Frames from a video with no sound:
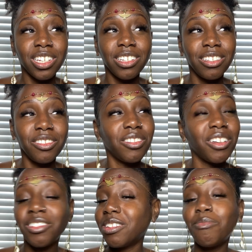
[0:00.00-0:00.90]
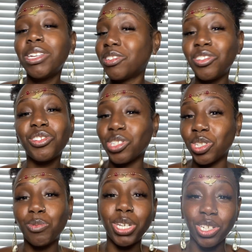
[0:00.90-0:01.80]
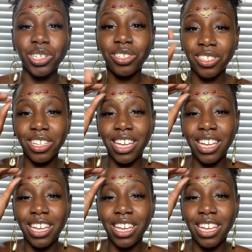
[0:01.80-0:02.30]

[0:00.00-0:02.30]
that bitch just suspicious.